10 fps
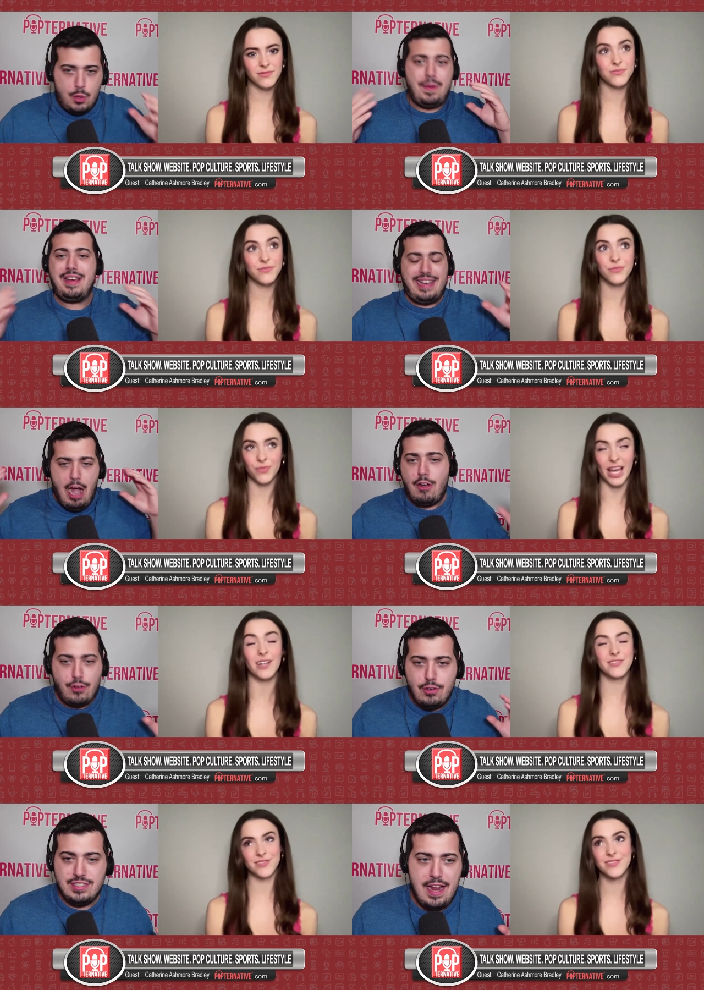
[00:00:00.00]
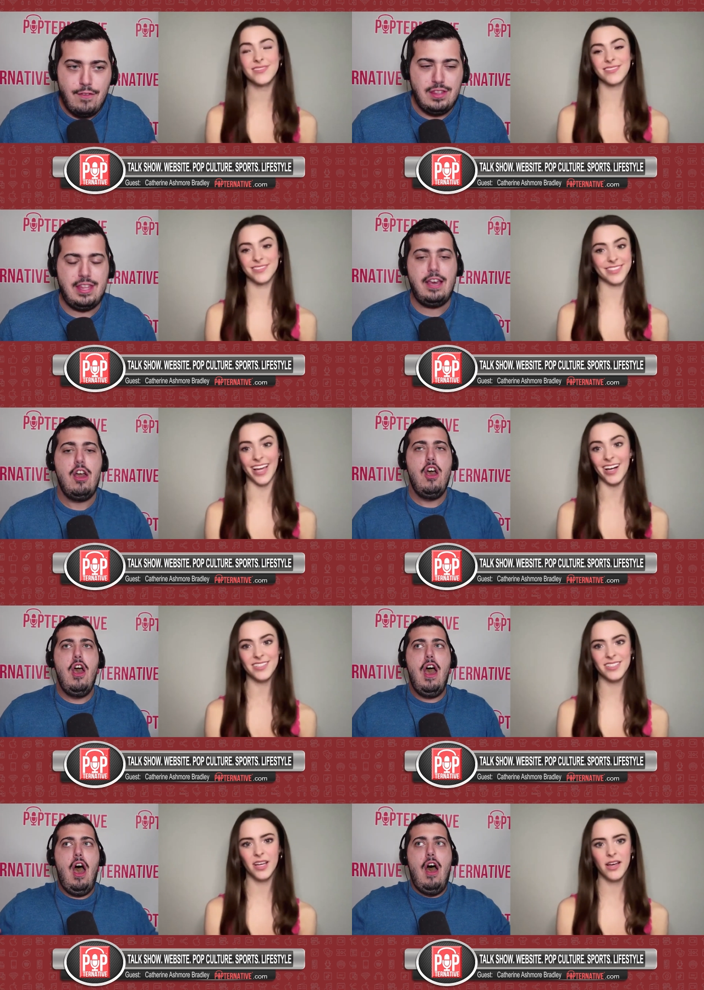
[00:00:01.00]
Speaker 1: many characters and everything
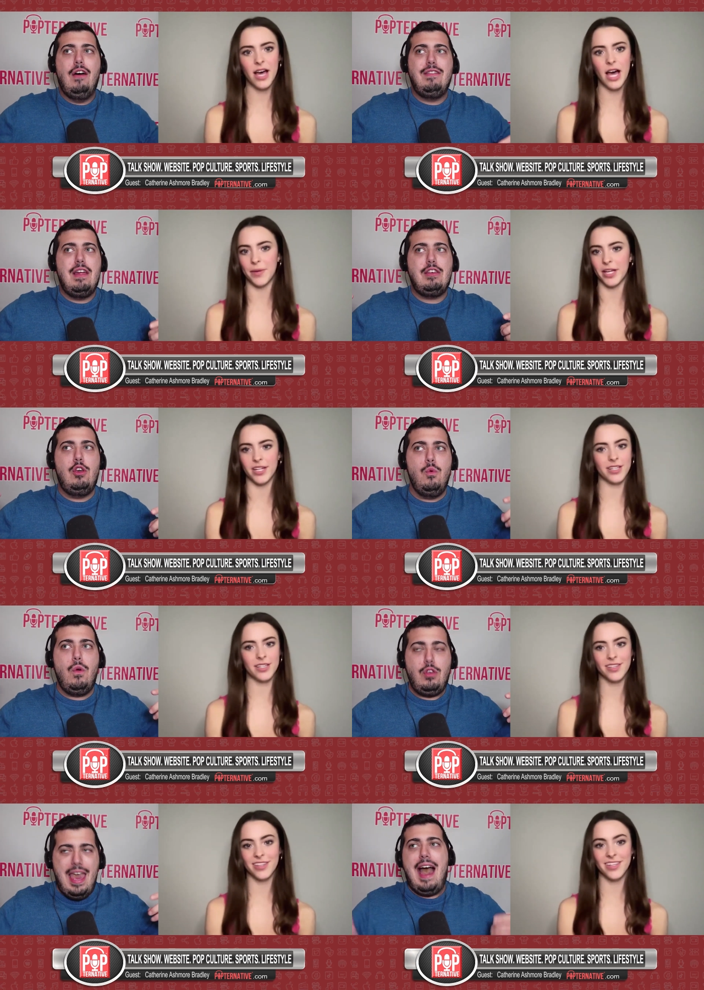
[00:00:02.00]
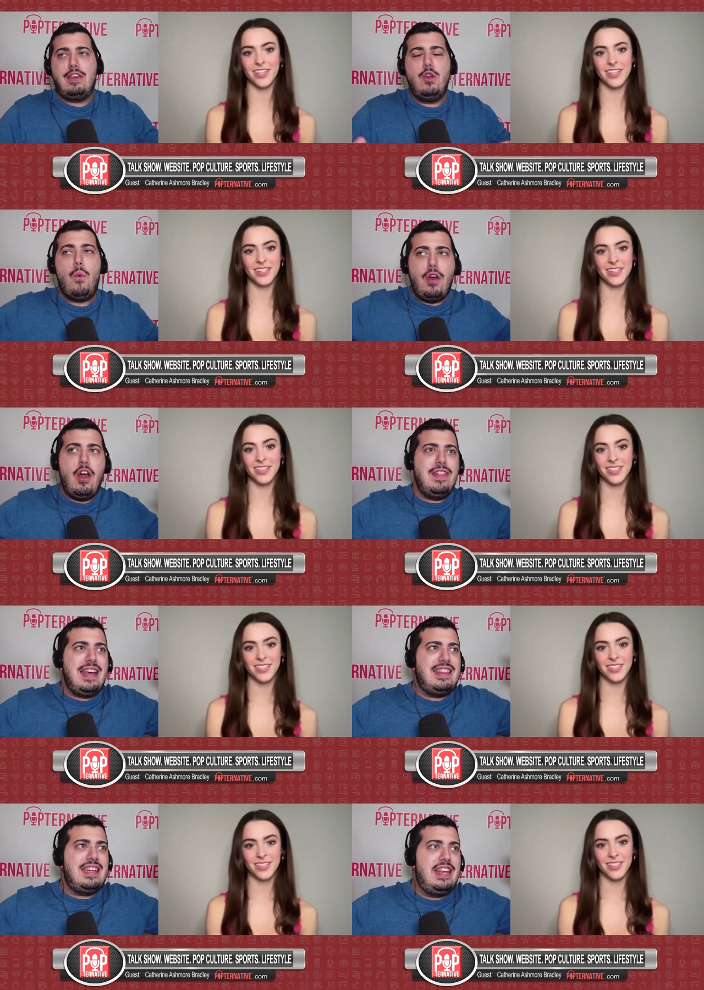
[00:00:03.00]
I mean, you yeah, you work on
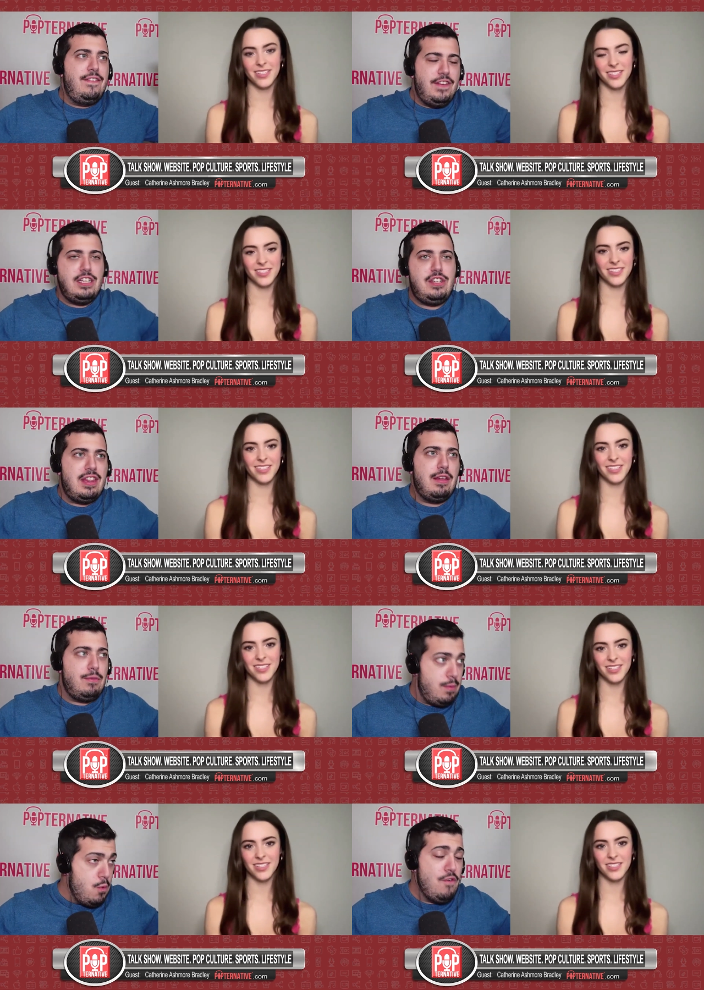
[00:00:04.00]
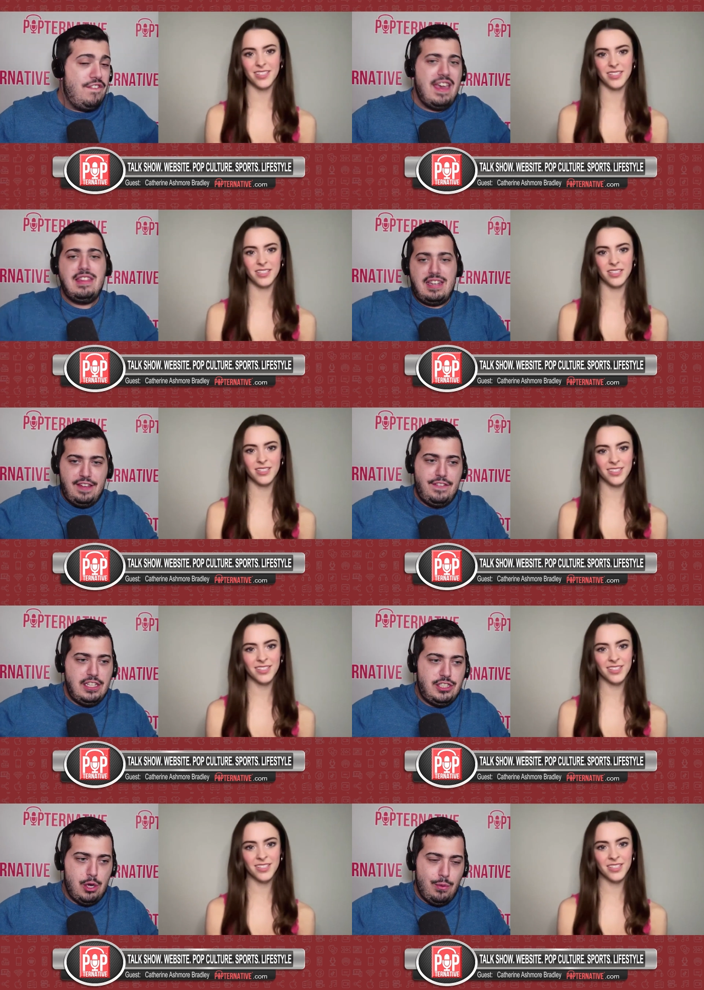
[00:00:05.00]
like the TV, the the movie and the TV
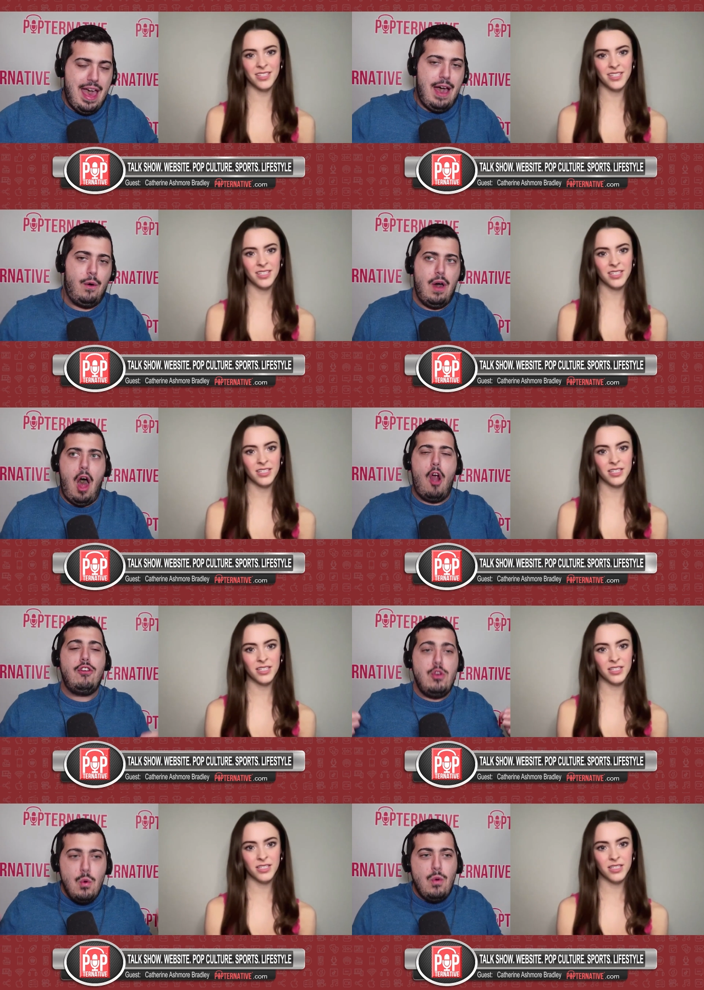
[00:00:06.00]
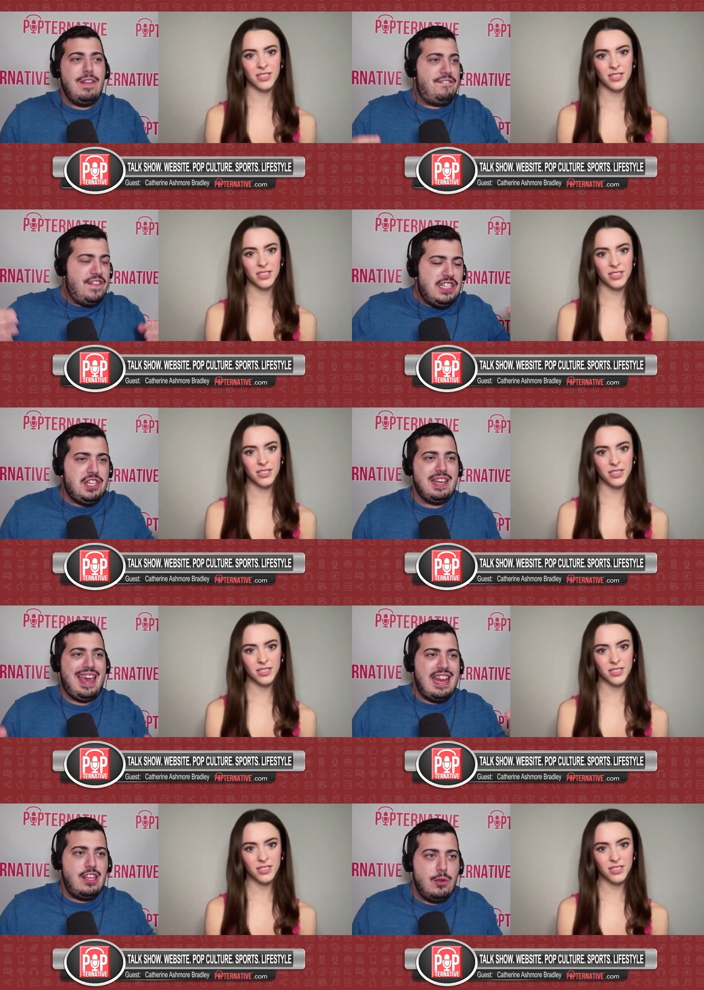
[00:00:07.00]
show now. Are you officially
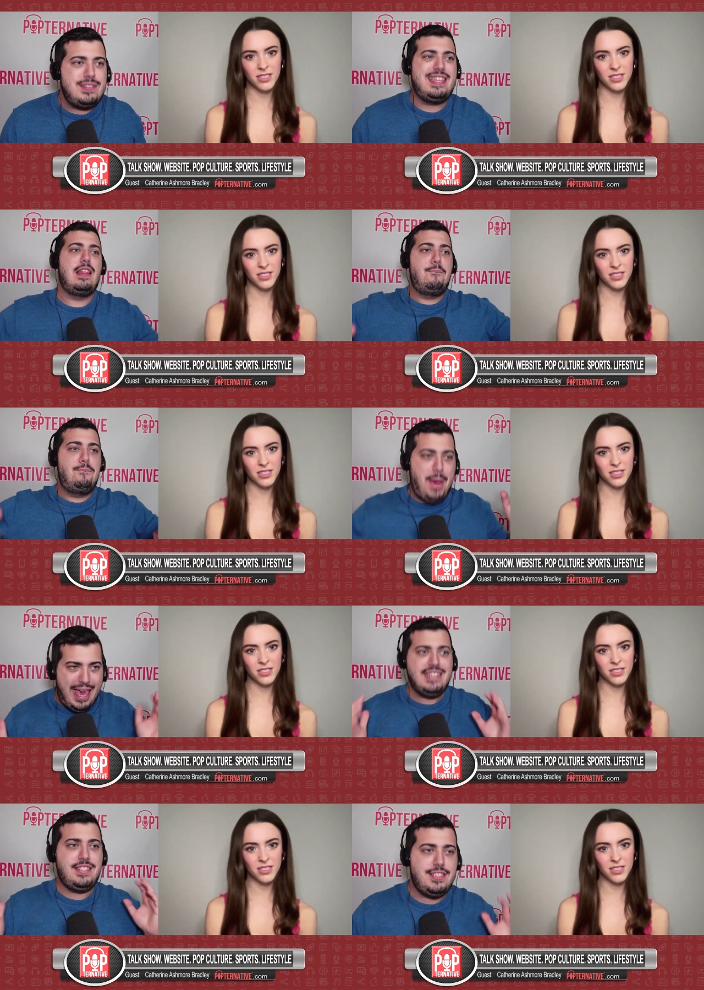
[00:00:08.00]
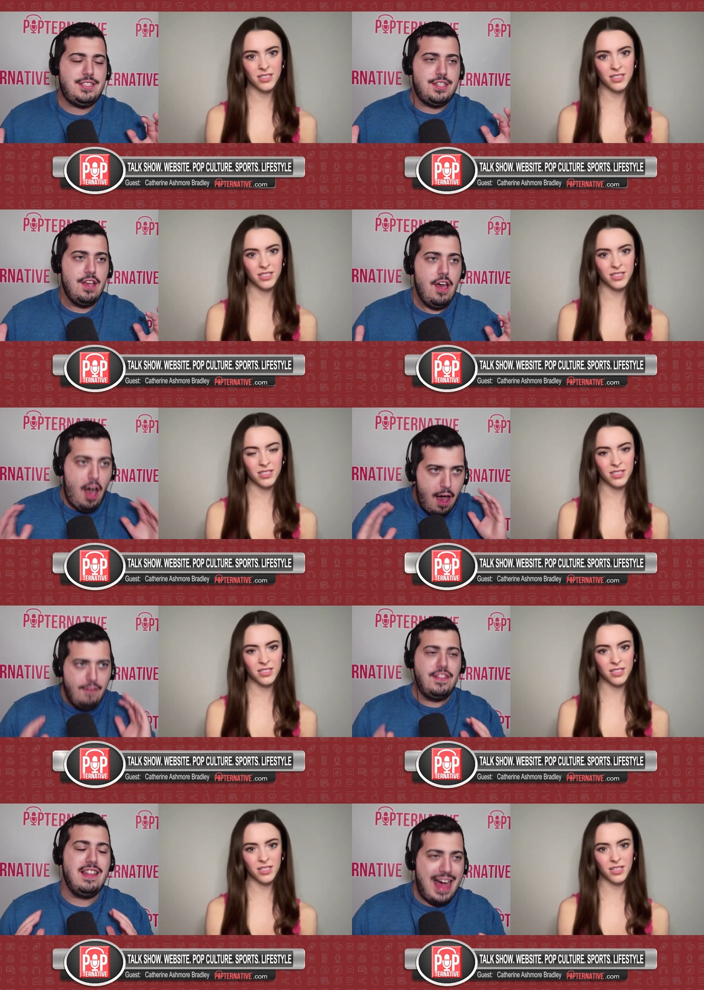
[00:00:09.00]
getting used to the pace of
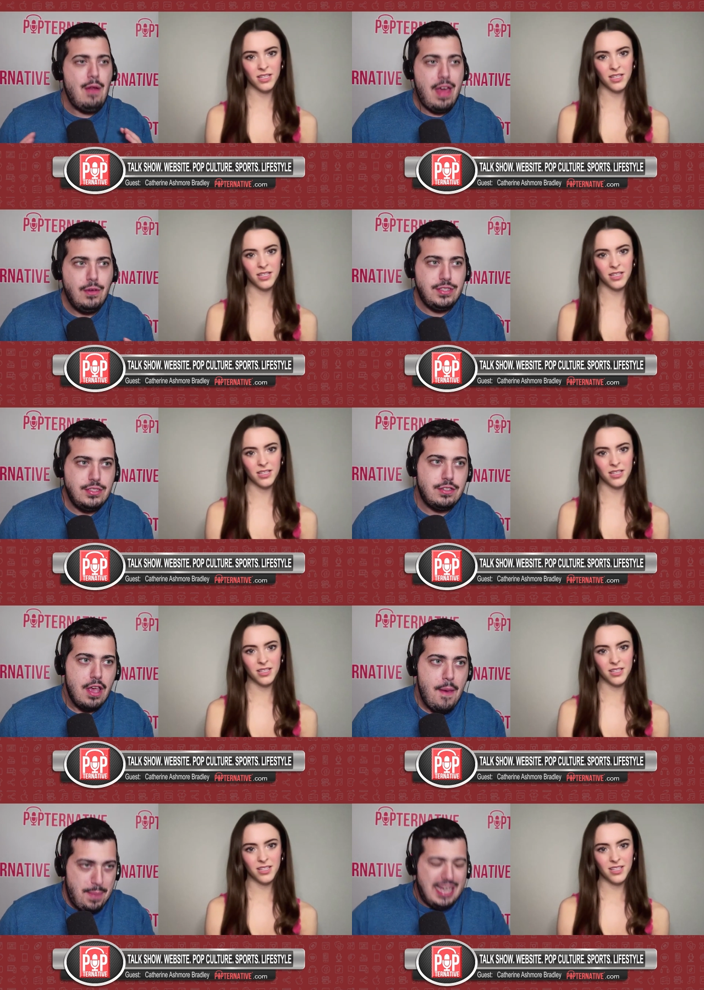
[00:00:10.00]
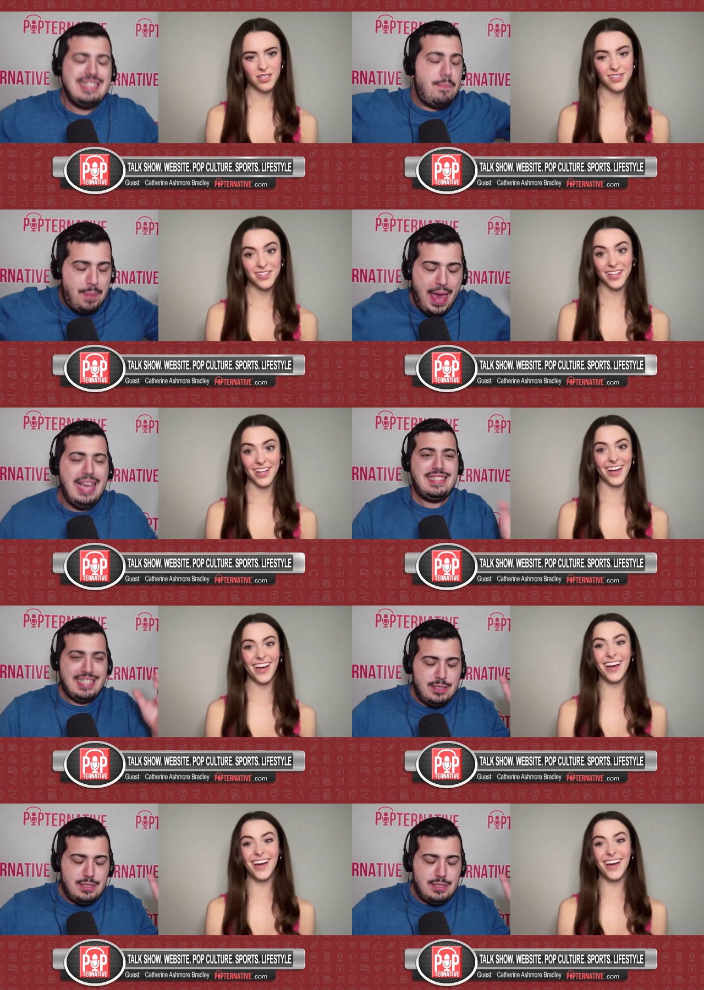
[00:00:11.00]
the Loud House? Because the pace is